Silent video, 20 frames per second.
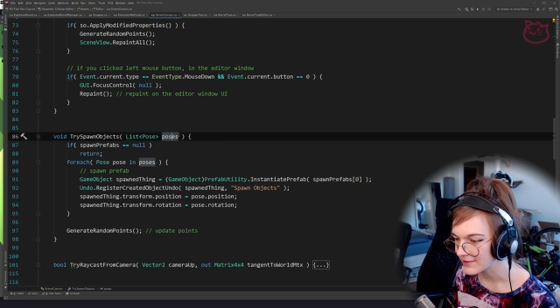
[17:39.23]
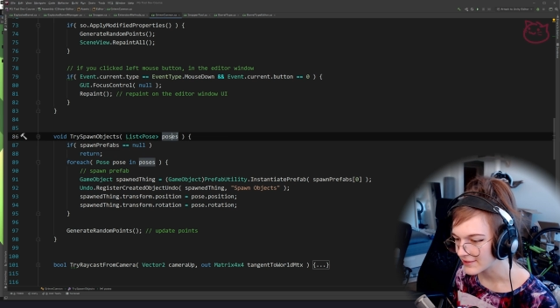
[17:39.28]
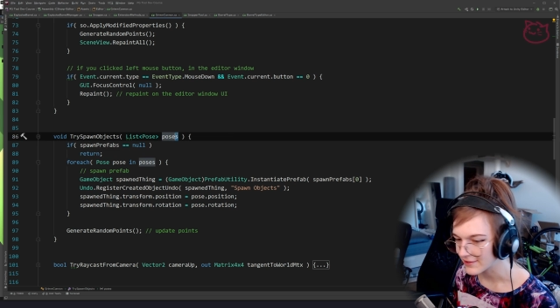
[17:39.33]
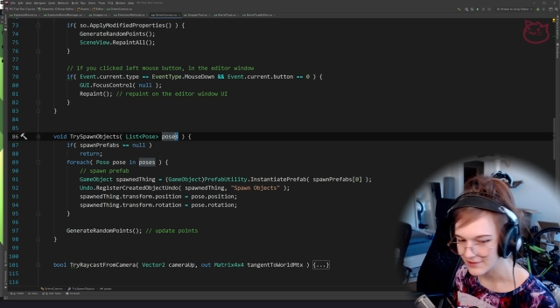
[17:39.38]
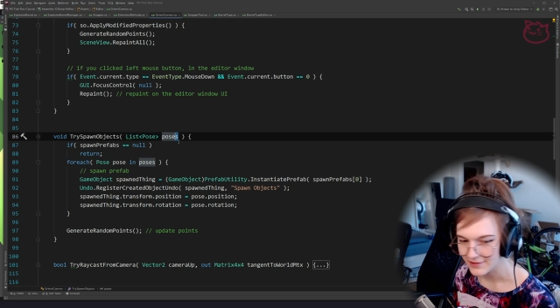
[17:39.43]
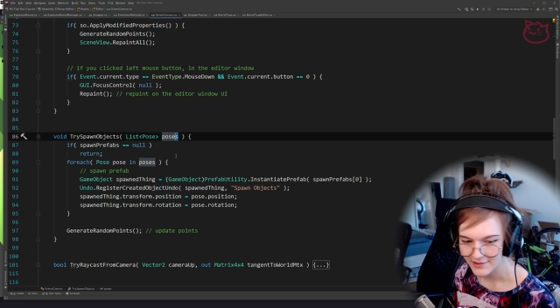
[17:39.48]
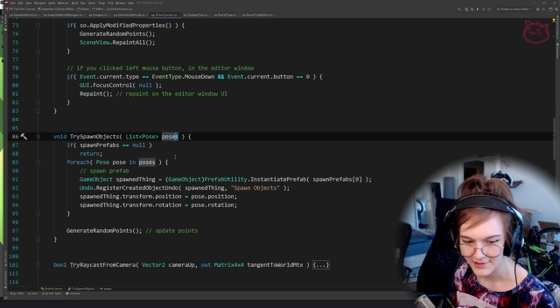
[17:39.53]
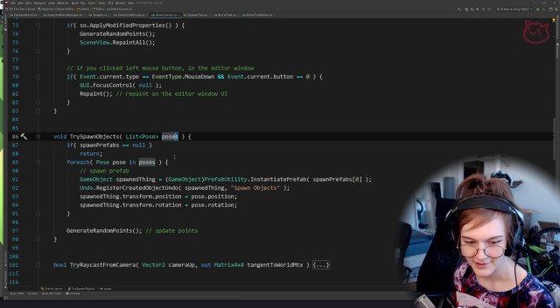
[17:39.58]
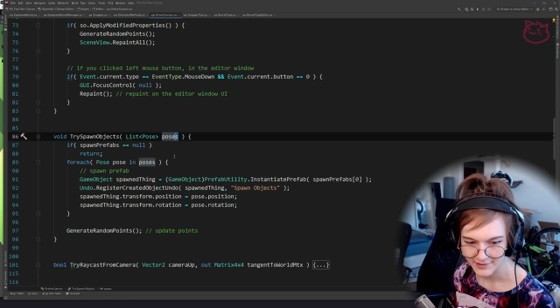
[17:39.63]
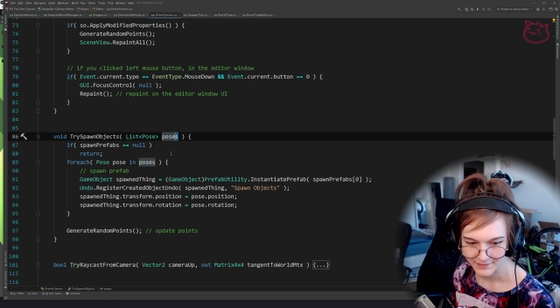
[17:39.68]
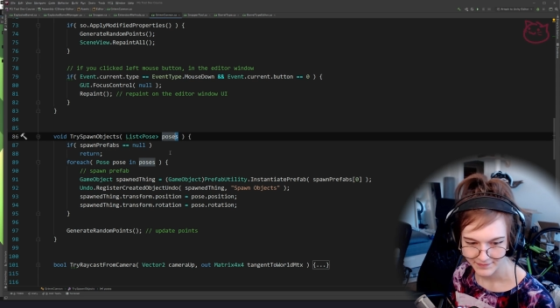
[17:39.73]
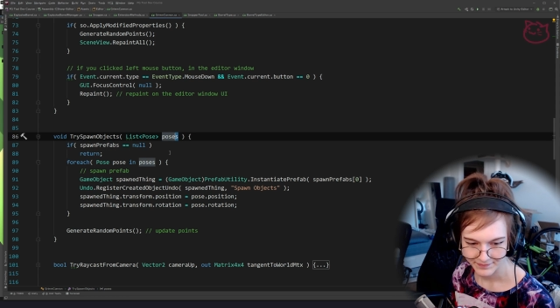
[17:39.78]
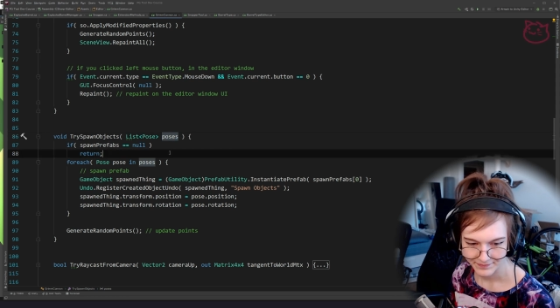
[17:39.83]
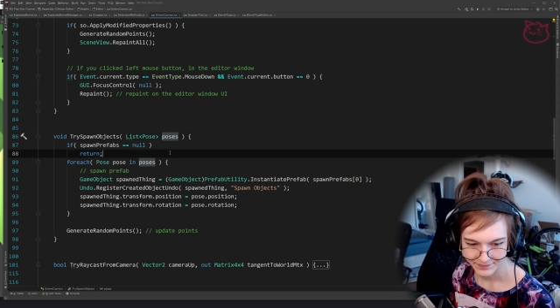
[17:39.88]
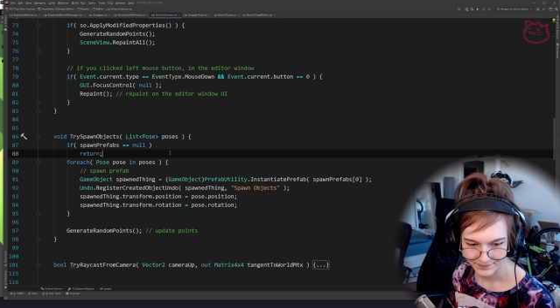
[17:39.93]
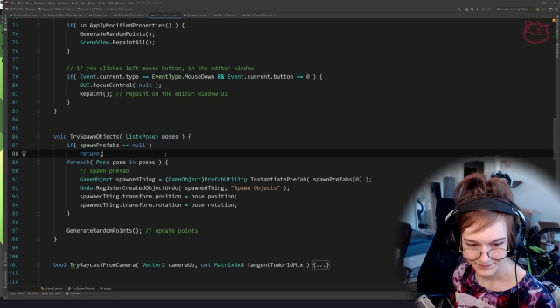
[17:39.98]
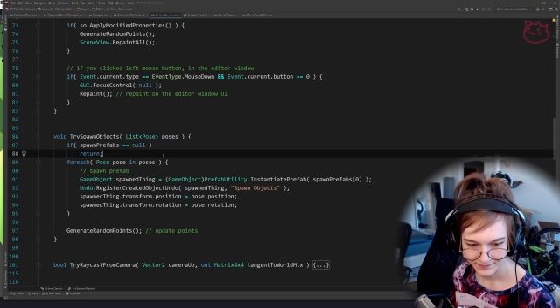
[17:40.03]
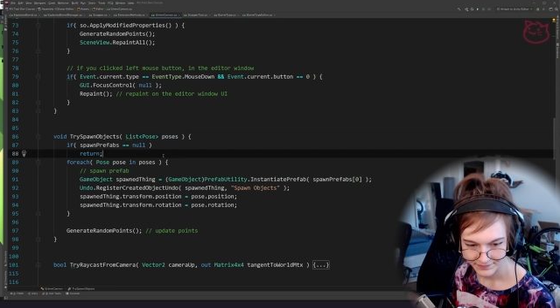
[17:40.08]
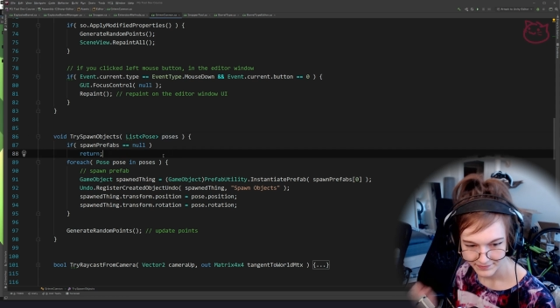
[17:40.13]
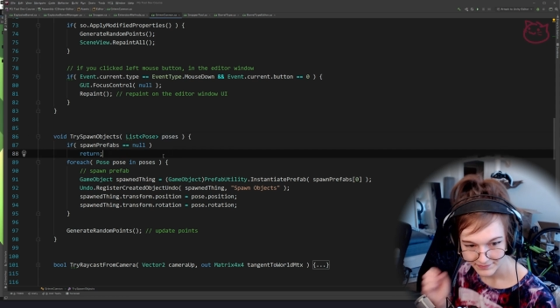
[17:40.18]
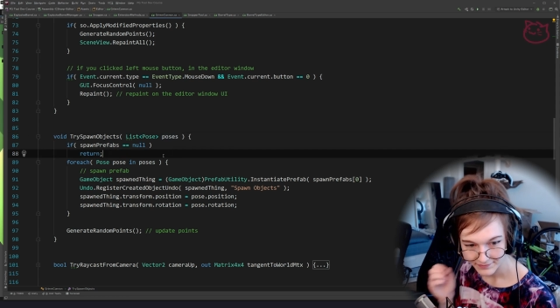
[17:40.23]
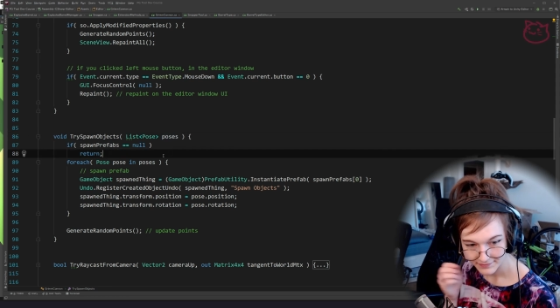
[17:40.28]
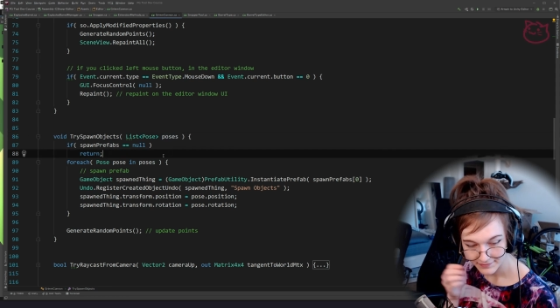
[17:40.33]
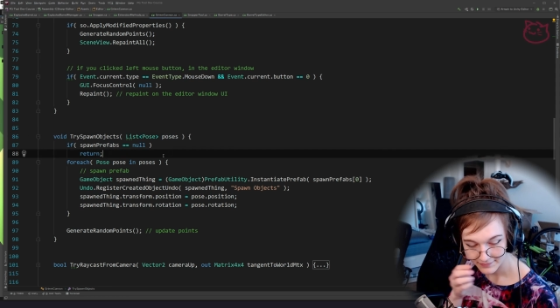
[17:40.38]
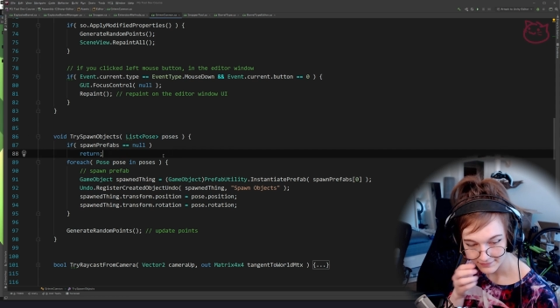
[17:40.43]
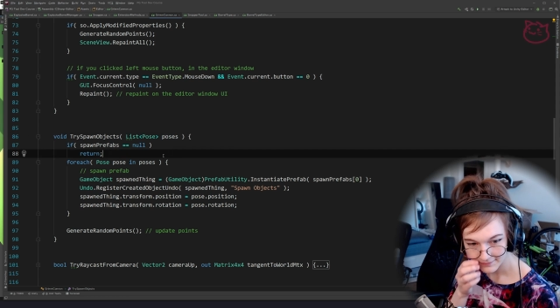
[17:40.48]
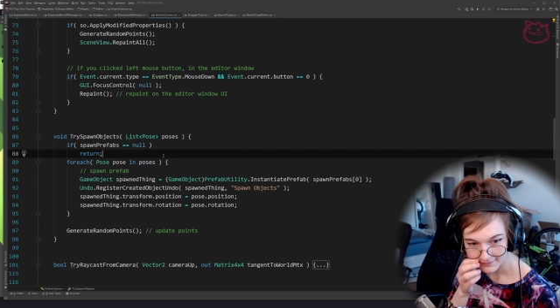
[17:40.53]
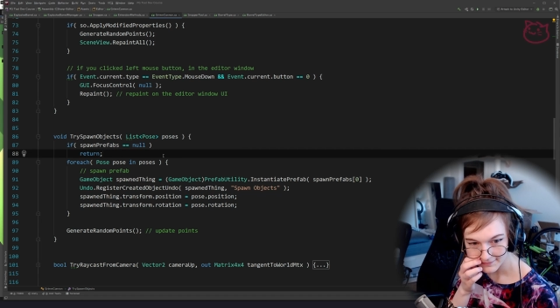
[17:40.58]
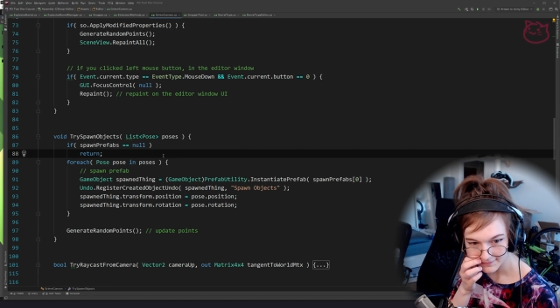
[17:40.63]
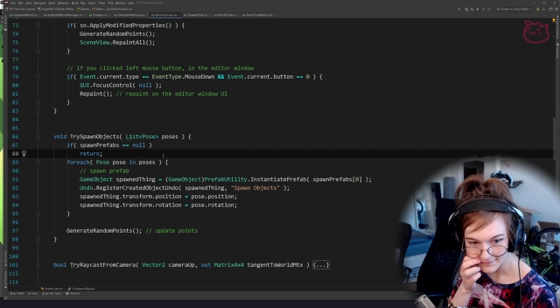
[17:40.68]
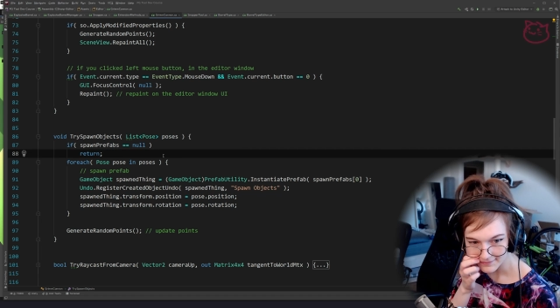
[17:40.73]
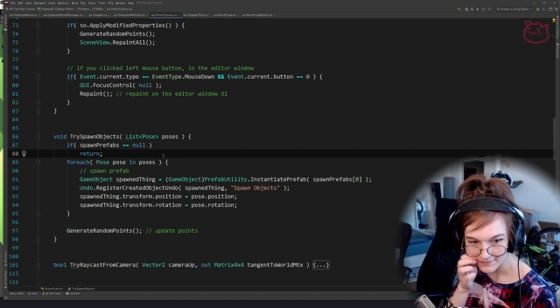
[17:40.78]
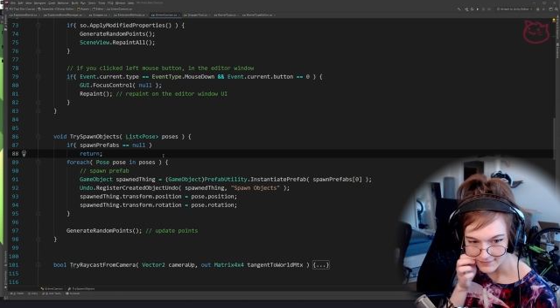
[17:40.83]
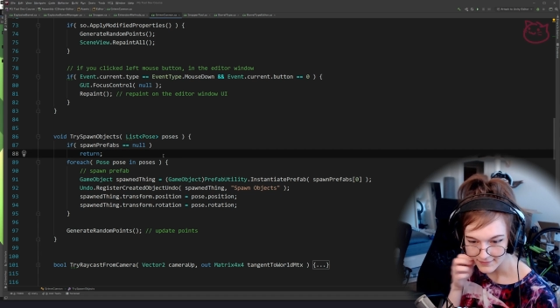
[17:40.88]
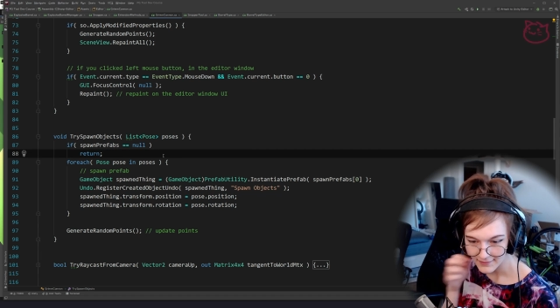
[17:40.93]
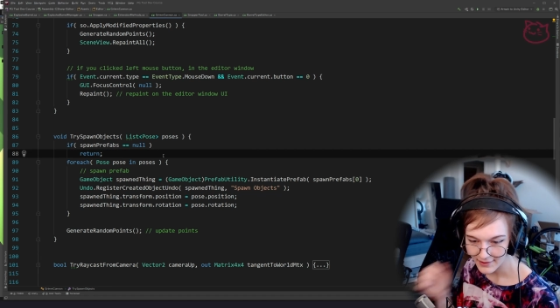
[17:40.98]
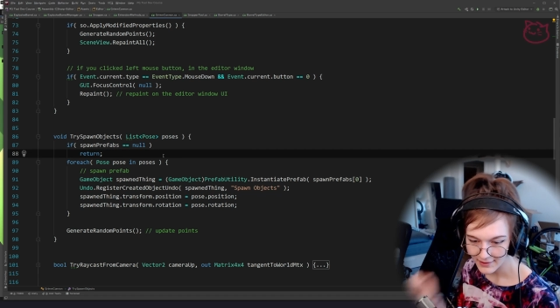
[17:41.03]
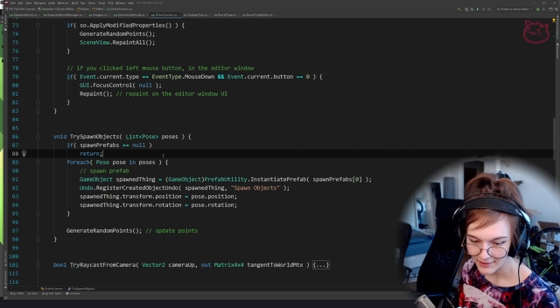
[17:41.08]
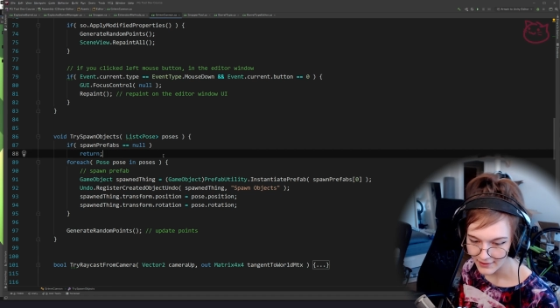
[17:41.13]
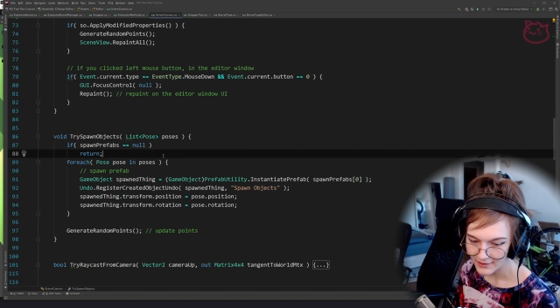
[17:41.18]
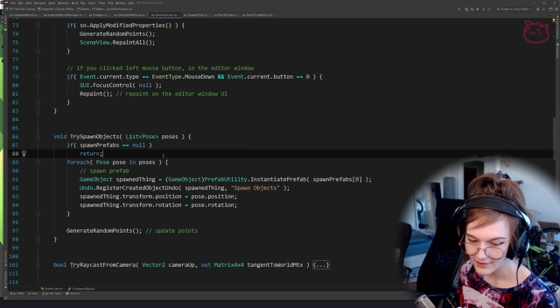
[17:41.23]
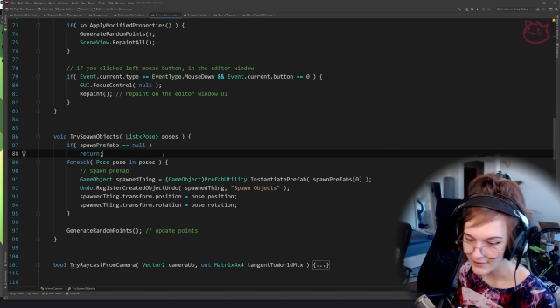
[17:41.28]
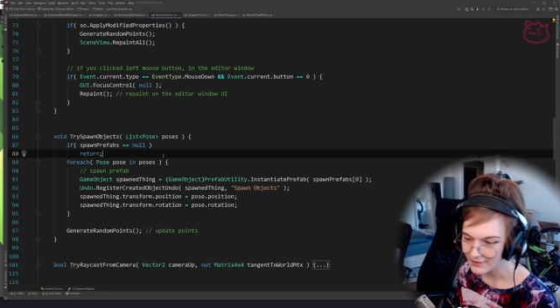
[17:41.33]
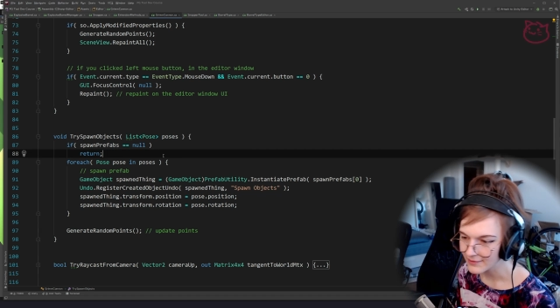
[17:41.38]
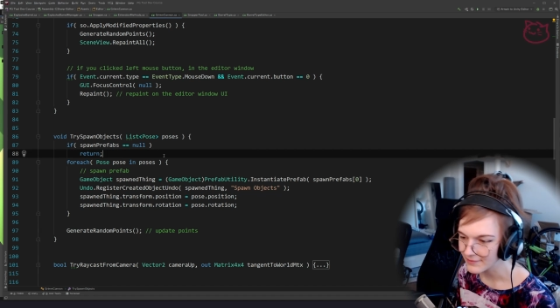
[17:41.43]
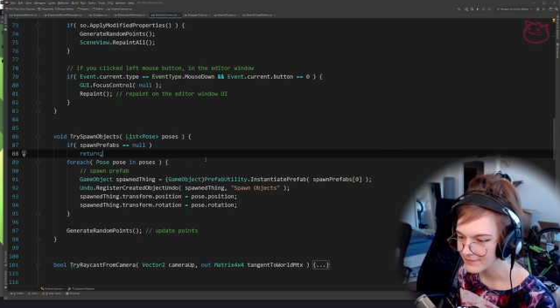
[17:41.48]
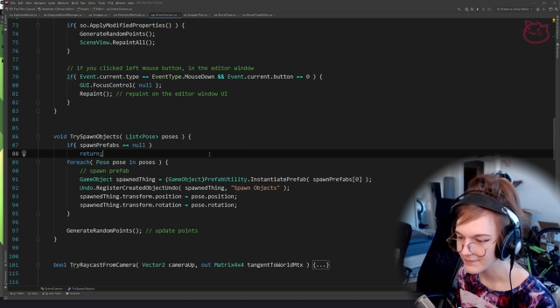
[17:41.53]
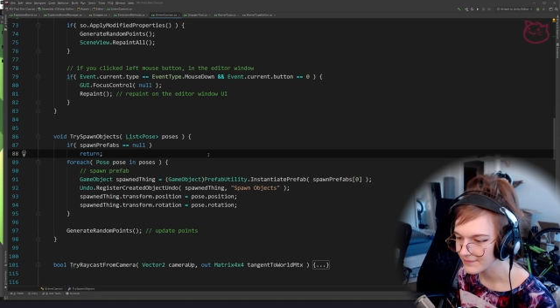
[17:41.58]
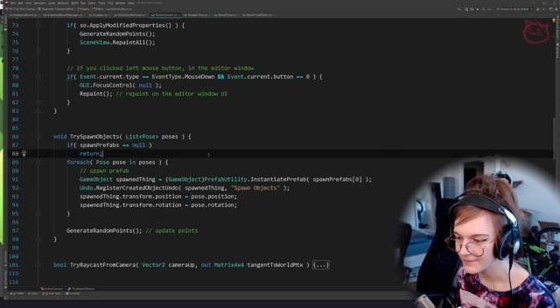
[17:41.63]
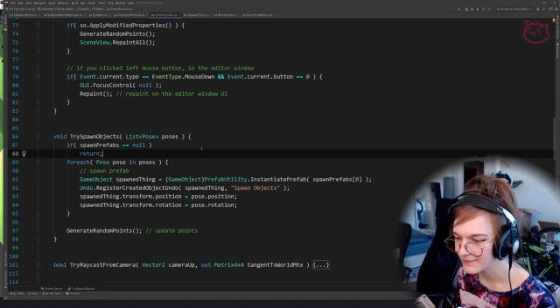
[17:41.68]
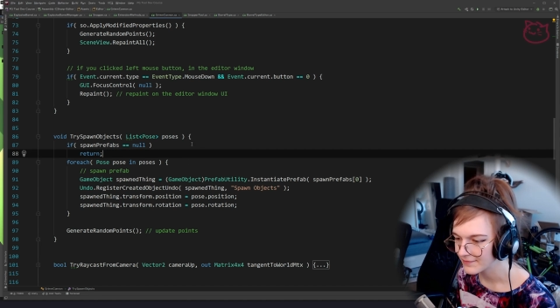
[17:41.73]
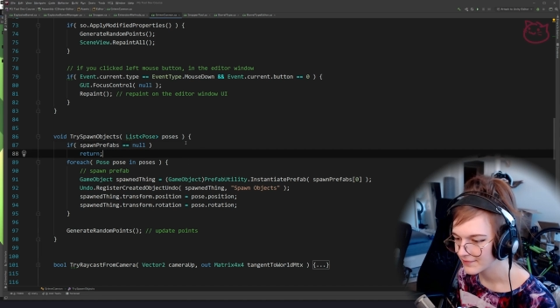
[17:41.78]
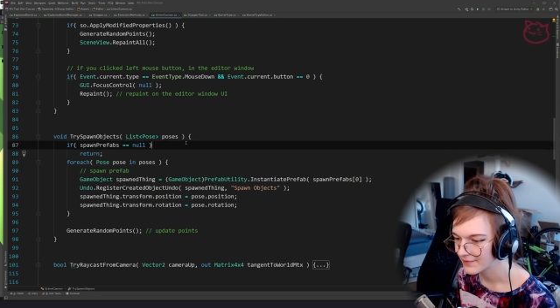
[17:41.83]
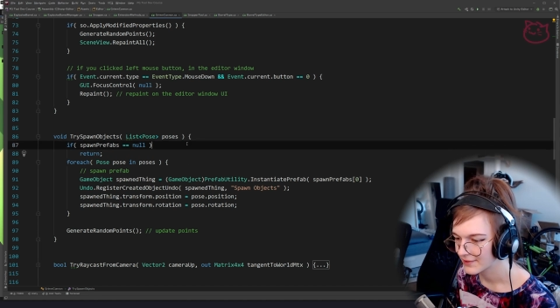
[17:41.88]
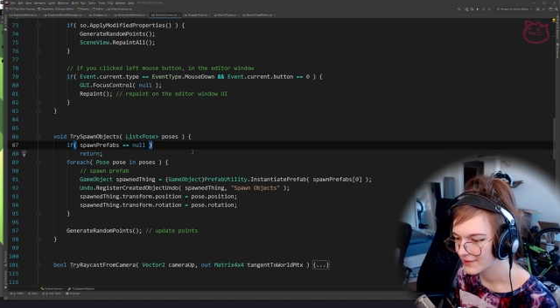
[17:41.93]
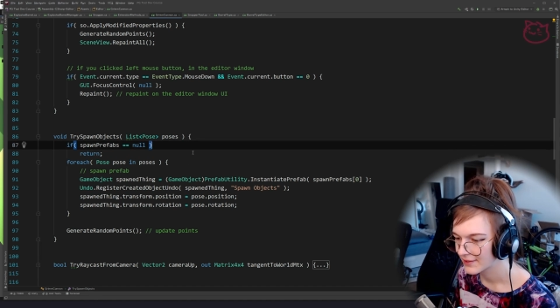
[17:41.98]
those. Do